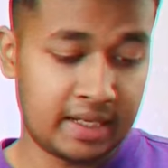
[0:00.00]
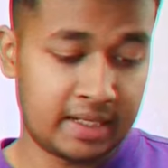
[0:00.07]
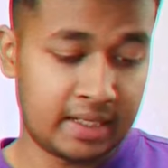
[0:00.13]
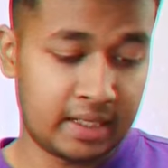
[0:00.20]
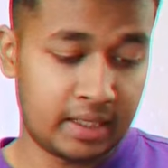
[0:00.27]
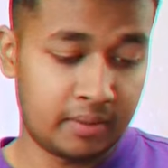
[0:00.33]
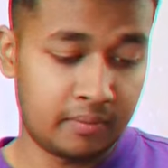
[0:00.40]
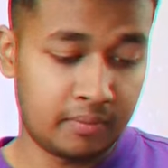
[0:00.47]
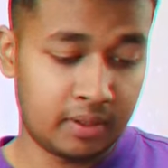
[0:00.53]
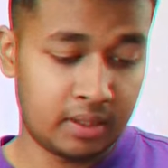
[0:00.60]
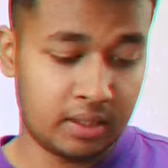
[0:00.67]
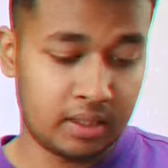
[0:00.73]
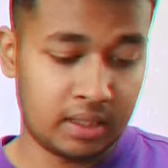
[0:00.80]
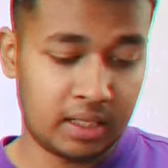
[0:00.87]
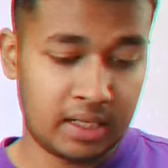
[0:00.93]
at that
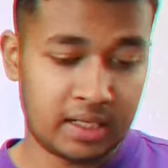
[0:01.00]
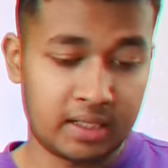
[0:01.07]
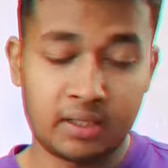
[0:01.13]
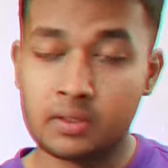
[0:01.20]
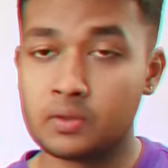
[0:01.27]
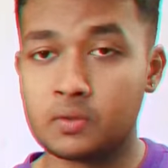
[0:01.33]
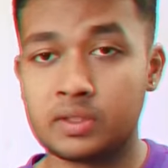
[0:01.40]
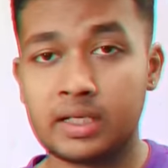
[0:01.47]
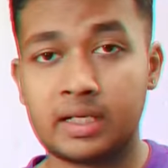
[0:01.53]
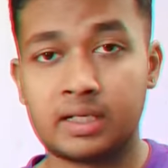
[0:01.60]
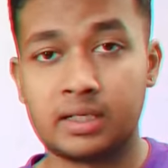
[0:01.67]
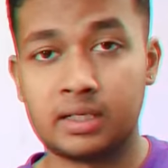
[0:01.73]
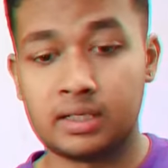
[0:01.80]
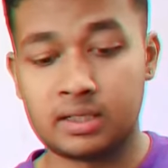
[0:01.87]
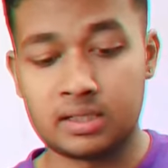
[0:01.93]
time I didn't
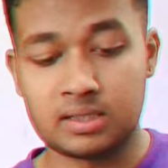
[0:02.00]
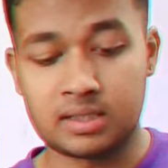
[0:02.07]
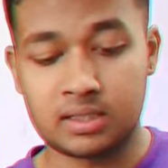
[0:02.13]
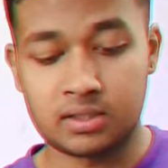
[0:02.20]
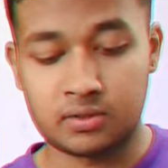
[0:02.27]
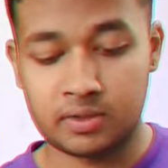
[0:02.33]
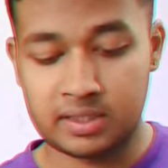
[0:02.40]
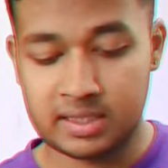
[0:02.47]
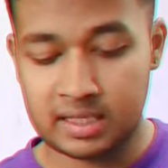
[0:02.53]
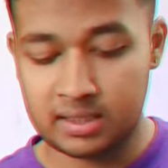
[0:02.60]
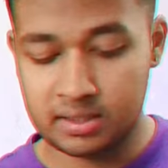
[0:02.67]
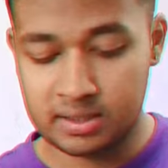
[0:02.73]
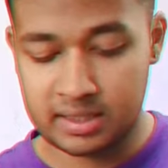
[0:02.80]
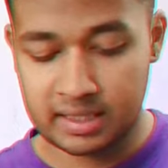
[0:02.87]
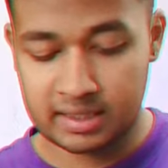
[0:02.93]
know that such
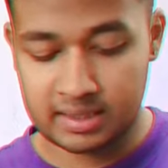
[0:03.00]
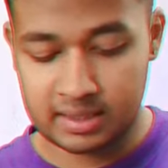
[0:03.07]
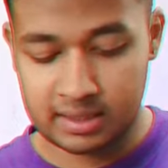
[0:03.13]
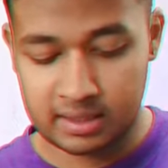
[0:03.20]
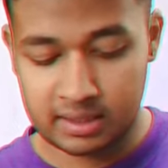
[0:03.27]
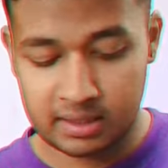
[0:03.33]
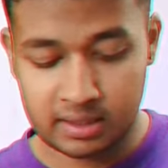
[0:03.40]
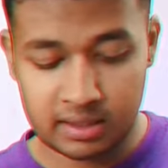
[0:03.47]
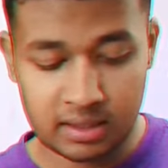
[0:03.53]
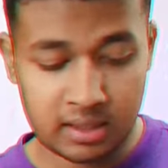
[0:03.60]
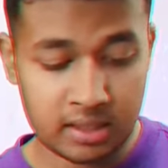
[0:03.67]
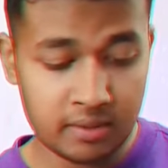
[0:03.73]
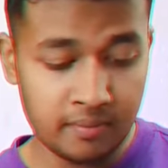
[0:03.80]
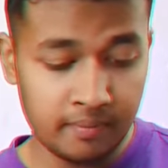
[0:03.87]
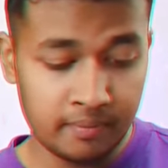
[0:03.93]
resellers
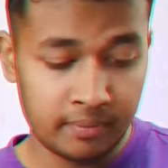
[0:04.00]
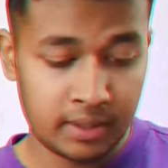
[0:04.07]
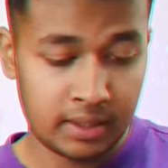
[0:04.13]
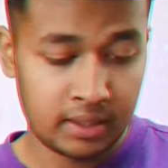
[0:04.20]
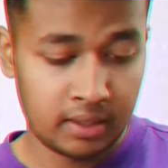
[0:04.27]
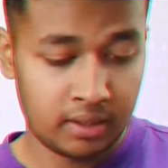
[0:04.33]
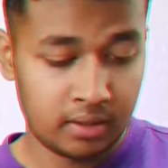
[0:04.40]
existed in India.